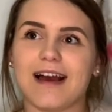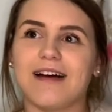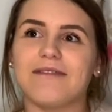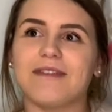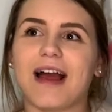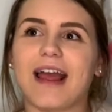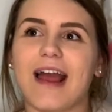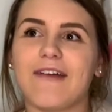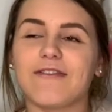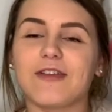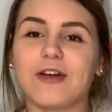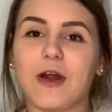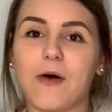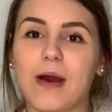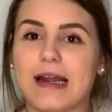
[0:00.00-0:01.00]
I have
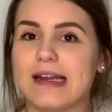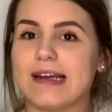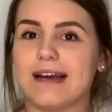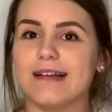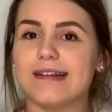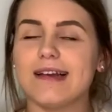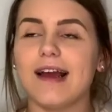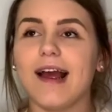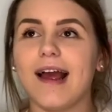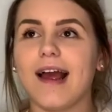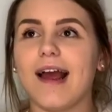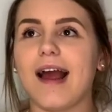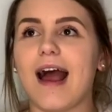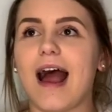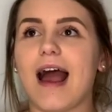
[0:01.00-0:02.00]
no idea.
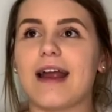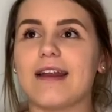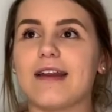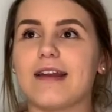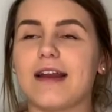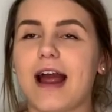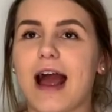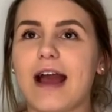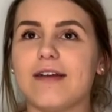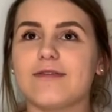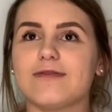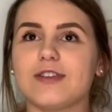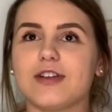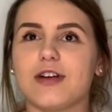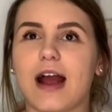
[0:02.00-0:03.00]

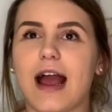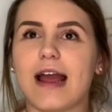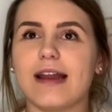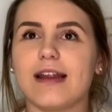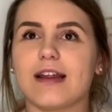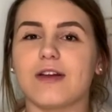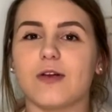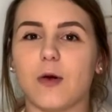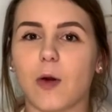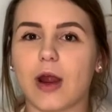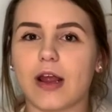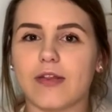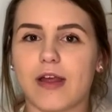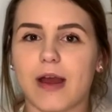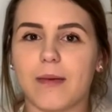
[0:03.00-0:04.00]
I've tried
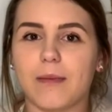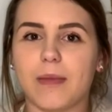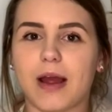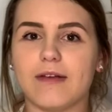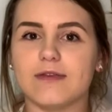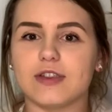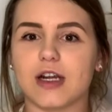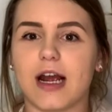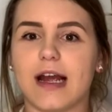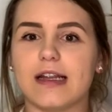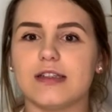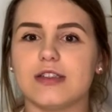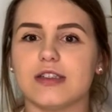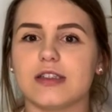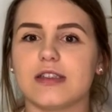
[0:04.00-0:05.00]
ignoring them. I've
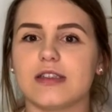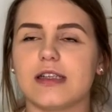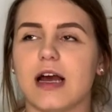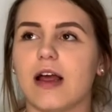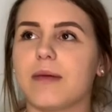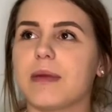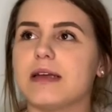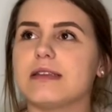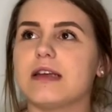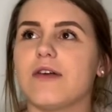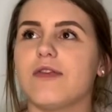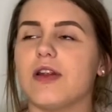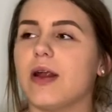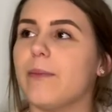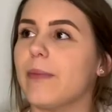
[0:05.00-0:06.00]
tried just telling
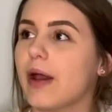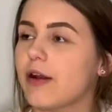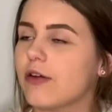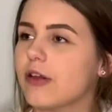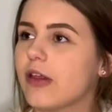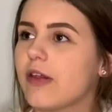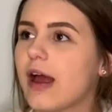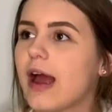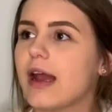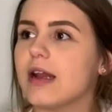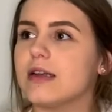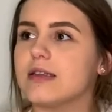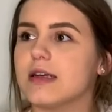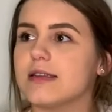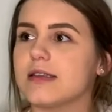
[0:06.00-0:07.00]
myself that I'm better than that, and
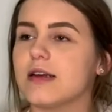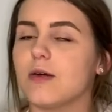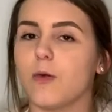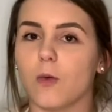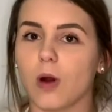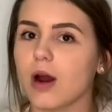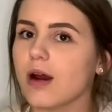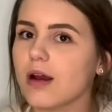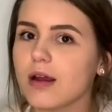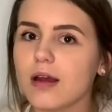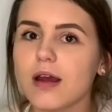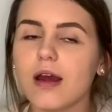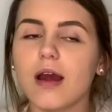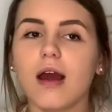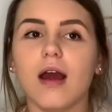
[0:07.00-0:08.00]
it doesn't work,
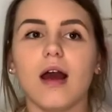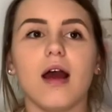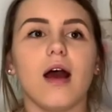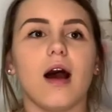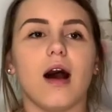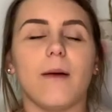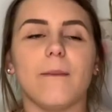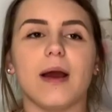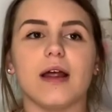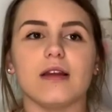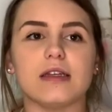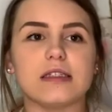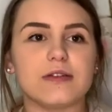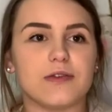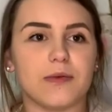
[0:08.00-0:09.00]
at
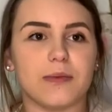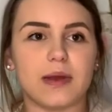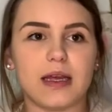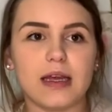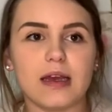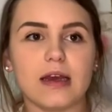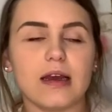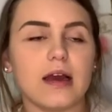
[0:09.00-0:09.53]
least for me.